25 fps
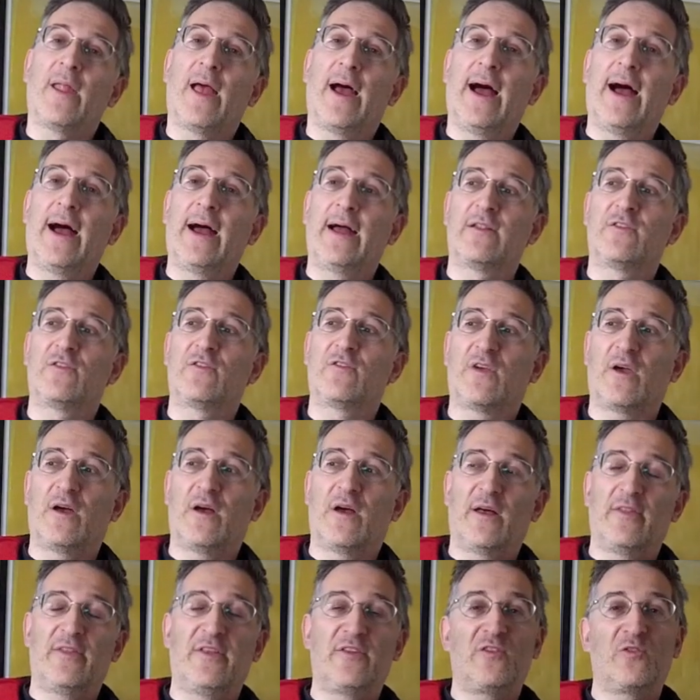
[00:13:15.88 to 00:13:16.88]
and
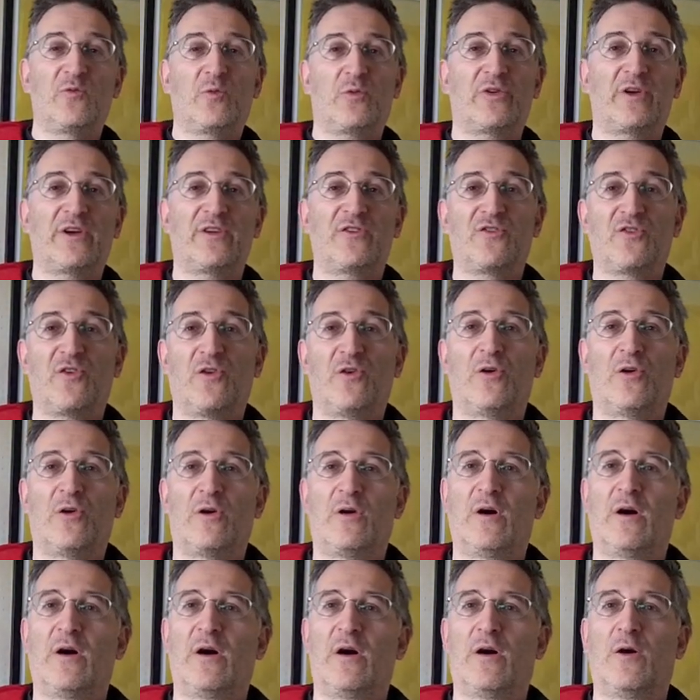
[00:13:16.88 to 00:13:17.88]
this is what I
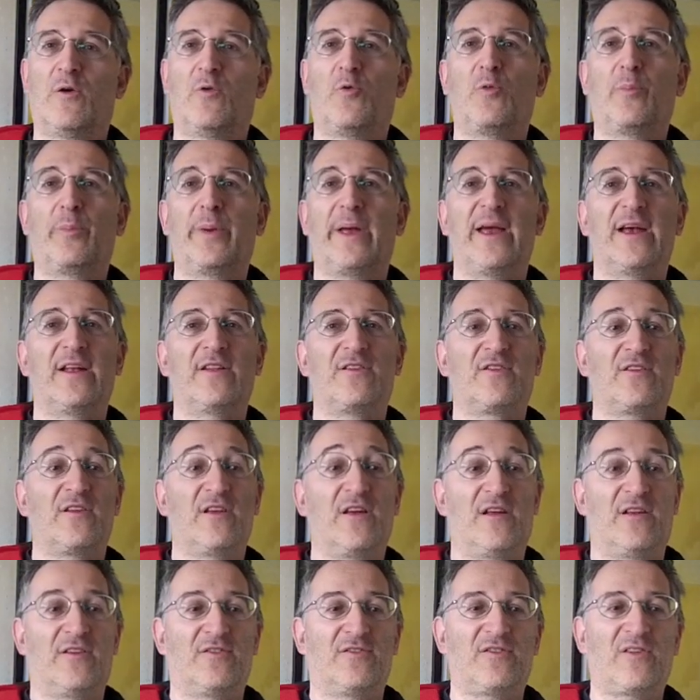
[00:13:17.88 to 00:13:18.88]
saw, albeit
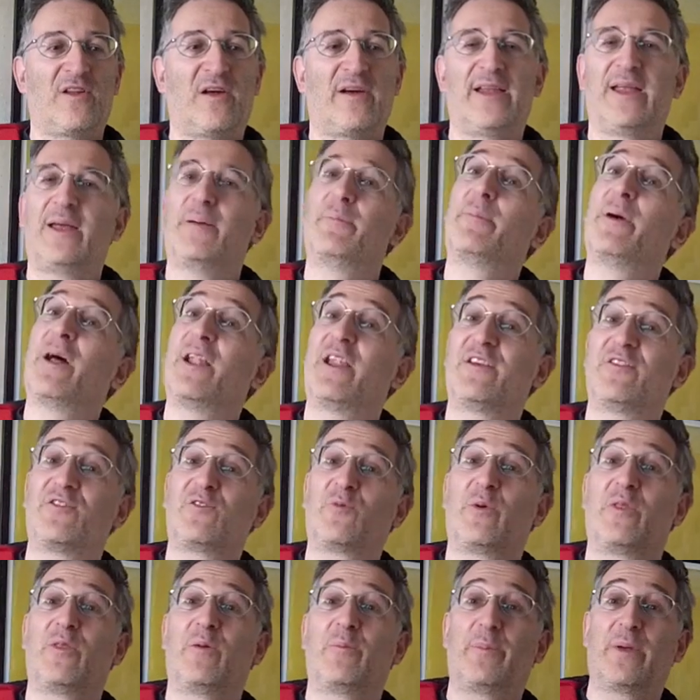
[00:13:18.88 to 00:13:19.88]
slightly
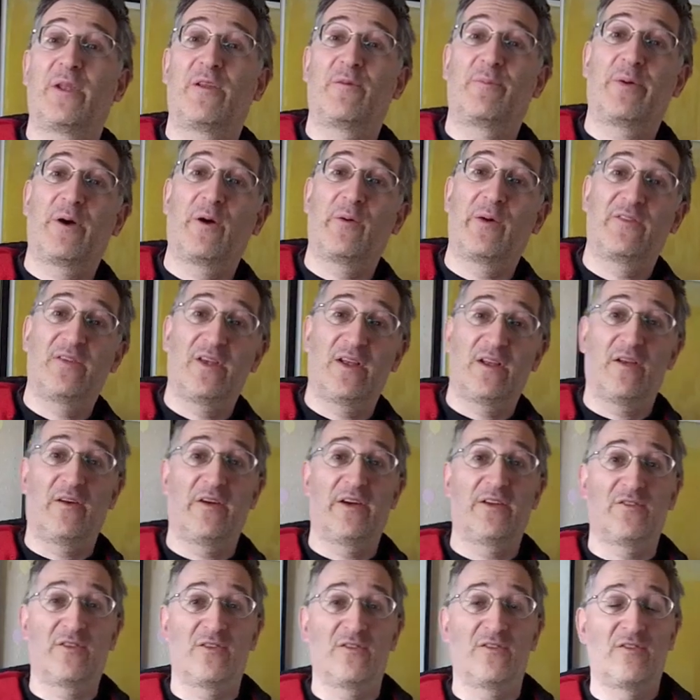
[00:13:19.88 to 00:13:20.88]
embellished with a bit of poetic
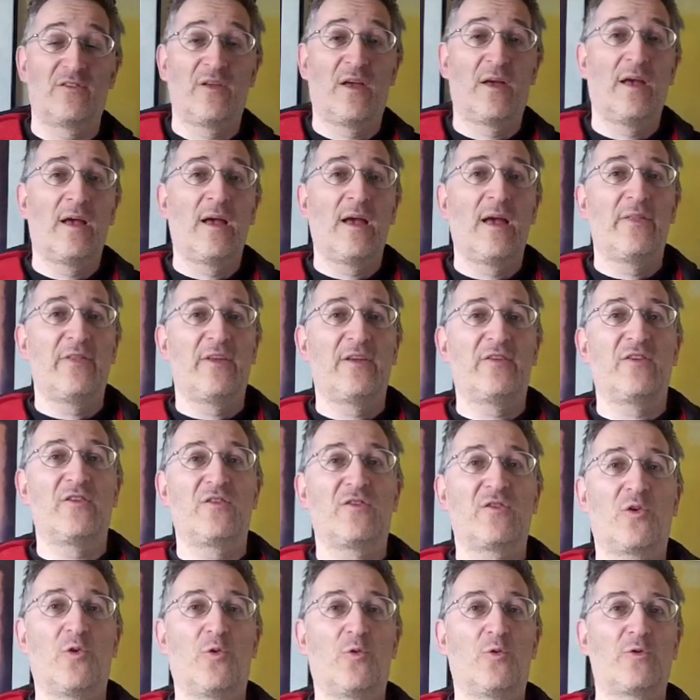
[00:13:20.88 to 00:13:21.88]
license. This
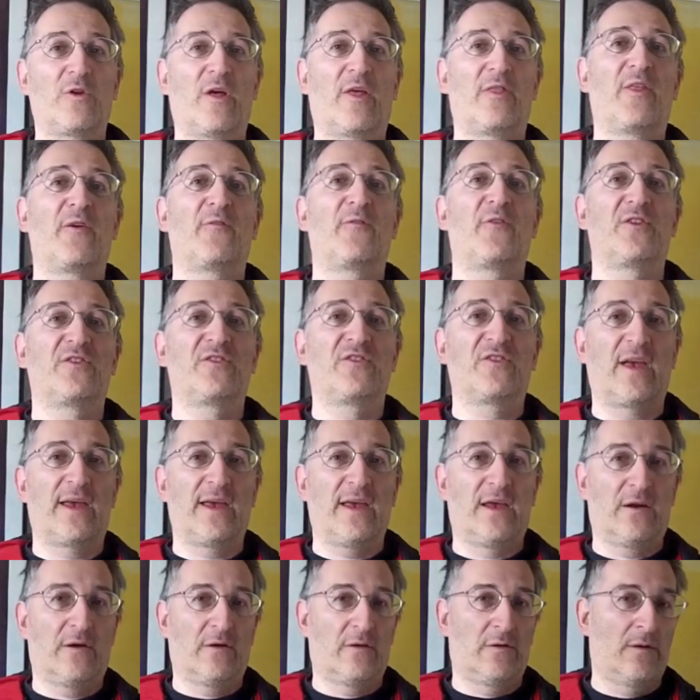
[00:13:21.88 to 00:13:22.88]
is called The
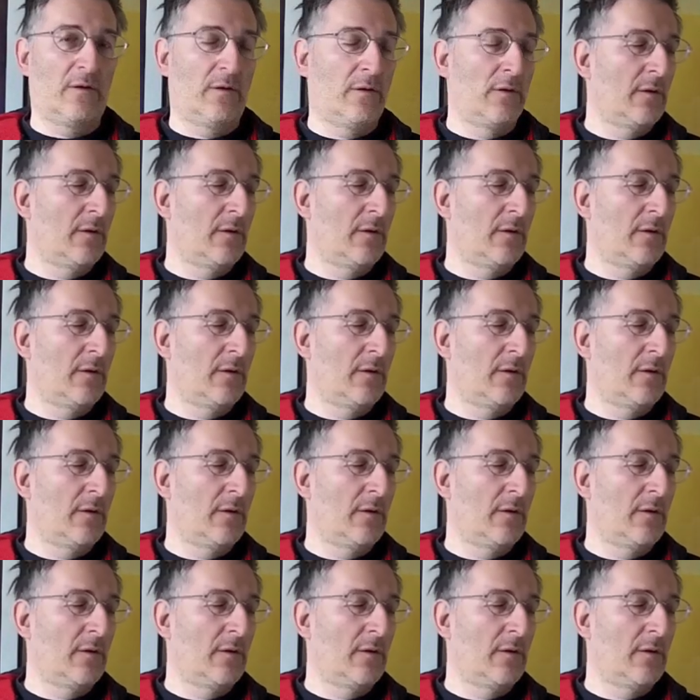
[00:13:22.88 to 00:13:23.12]
Forsaken.